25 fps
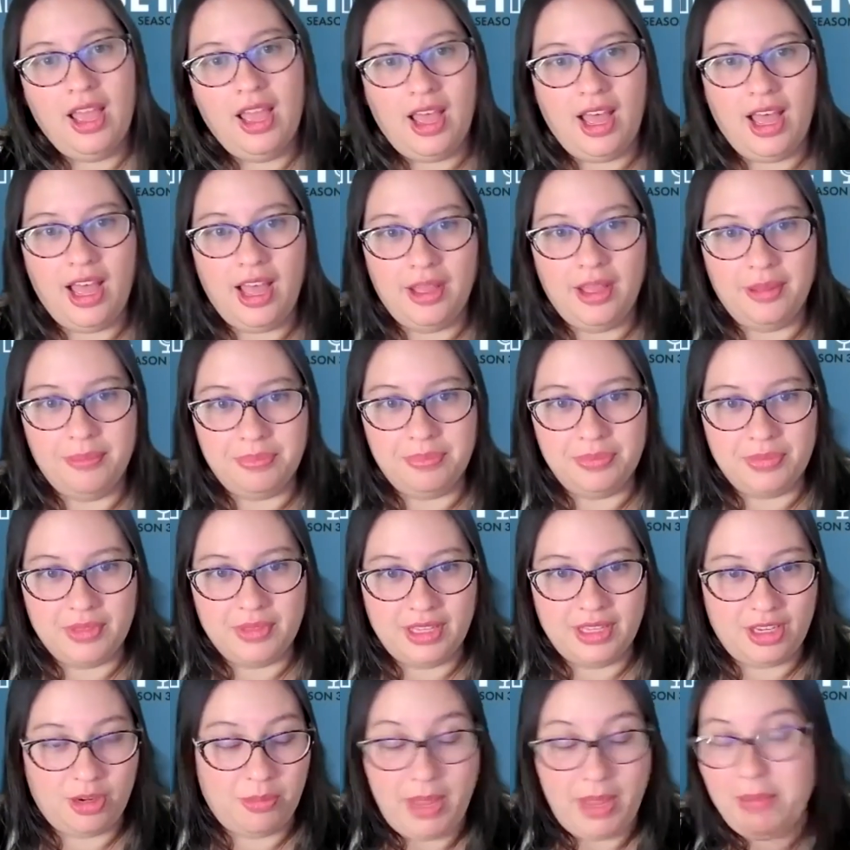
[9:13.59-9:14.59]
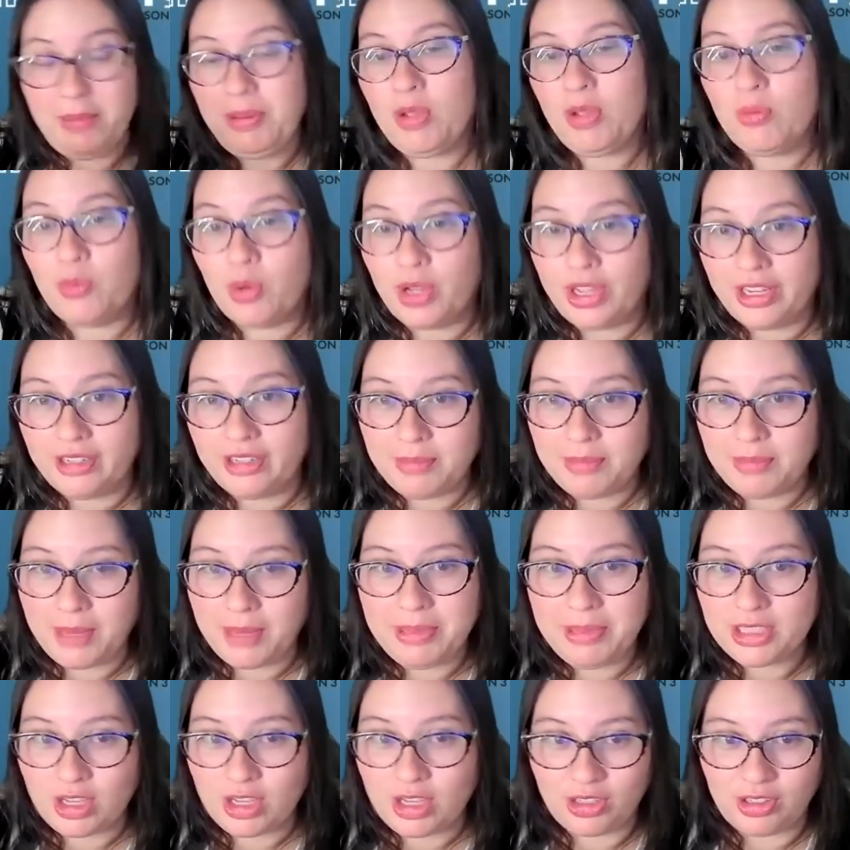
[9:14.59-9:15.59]
um, you know, maybe you would, maybe
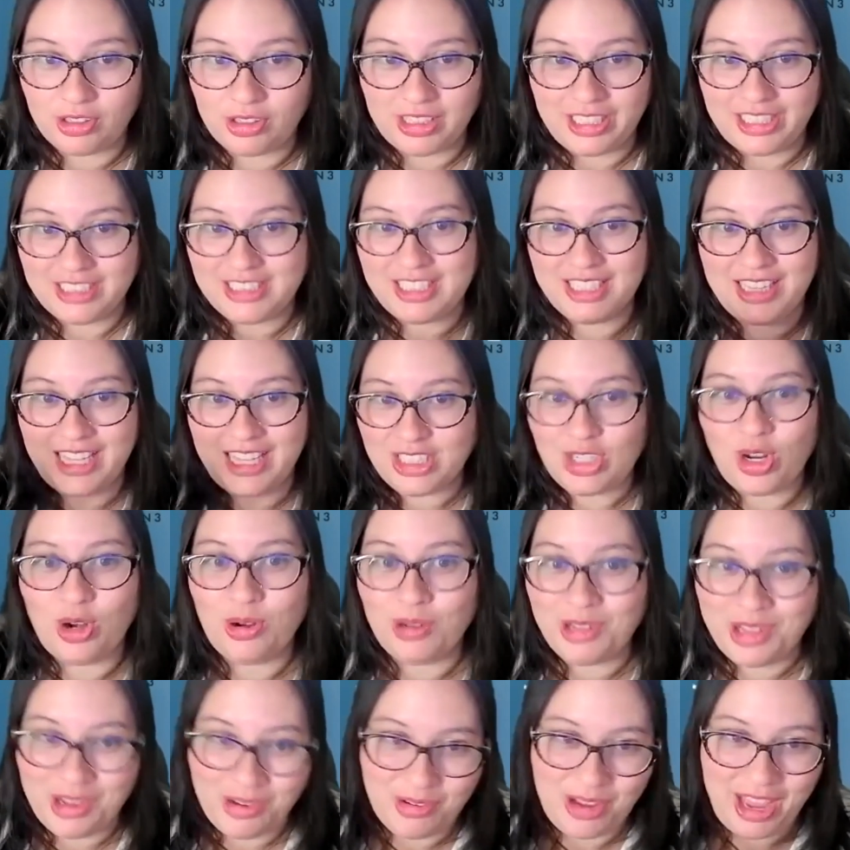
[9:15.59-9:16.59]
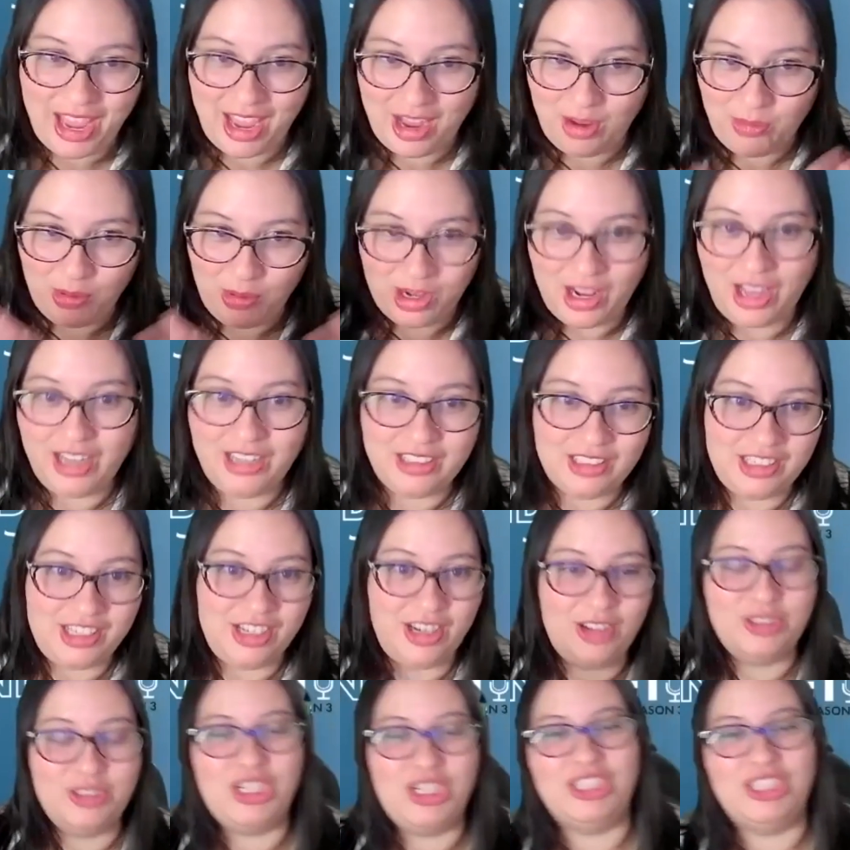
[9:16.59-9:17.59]
it's on your list, and that's totally okay. We're not, you
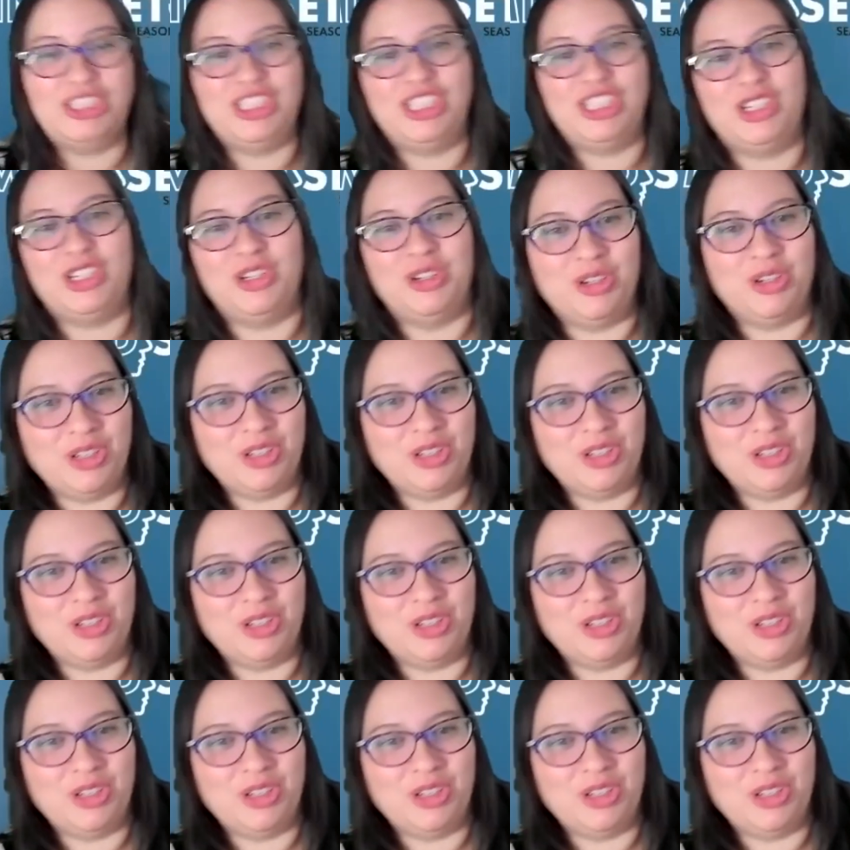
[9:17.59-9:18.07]
know, judging not your,